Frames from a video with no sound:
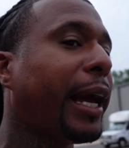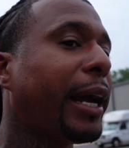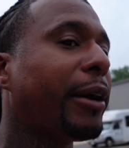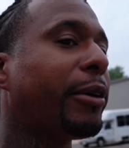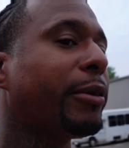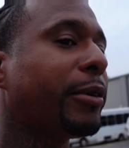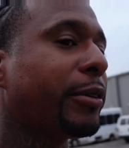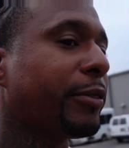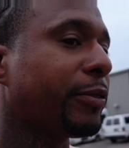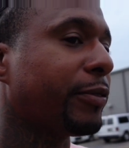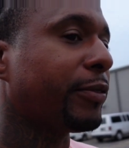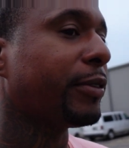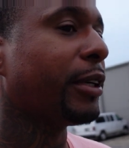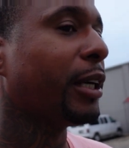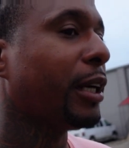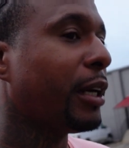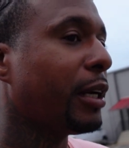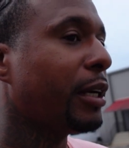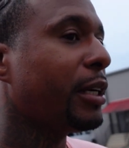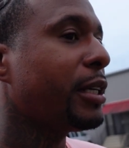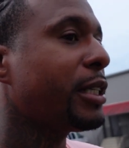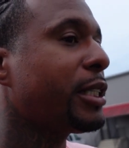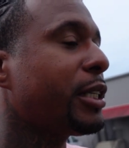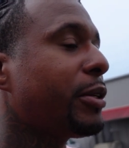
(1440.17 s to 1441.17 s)
now if
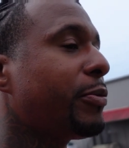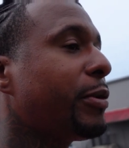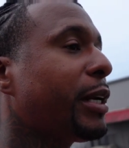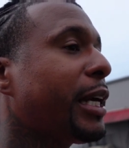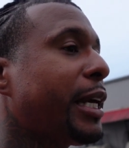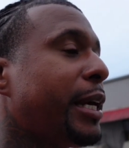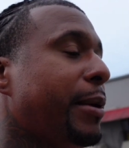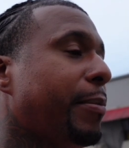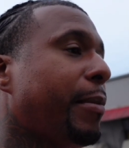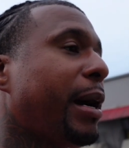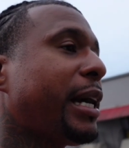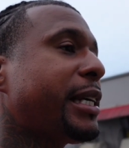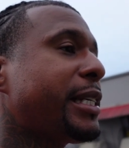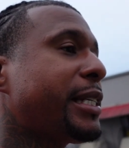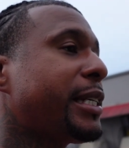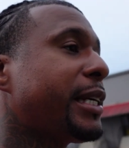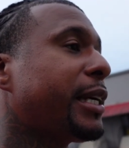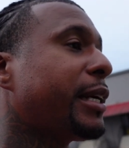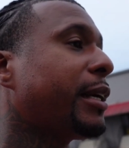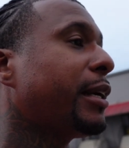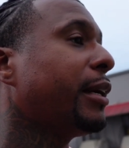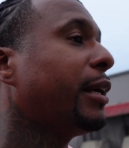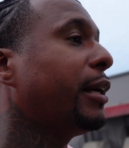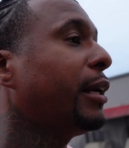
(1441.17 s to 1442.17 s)
she would have hit my
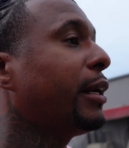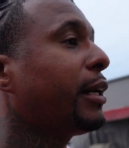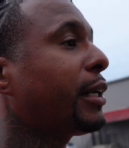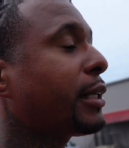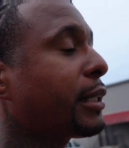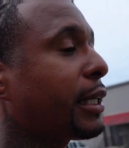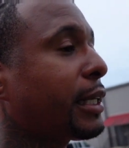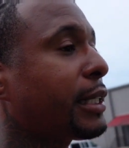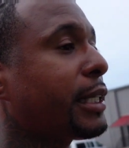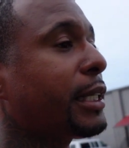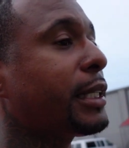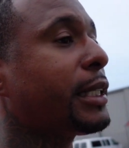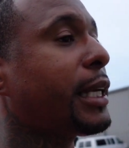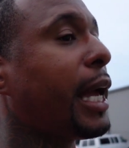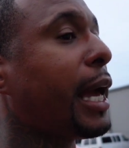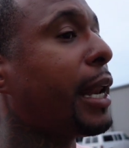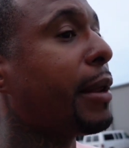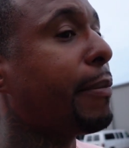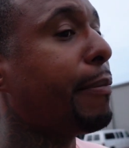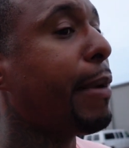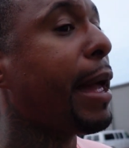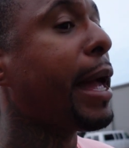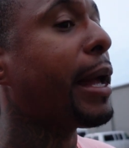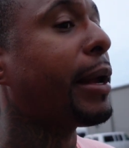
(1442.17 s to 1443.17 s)
shit, because I just got
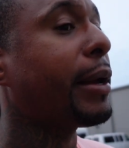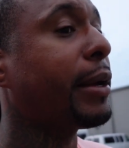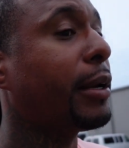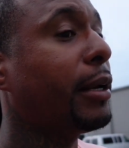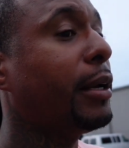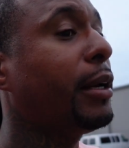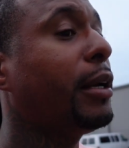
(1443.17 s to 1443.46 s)
it back.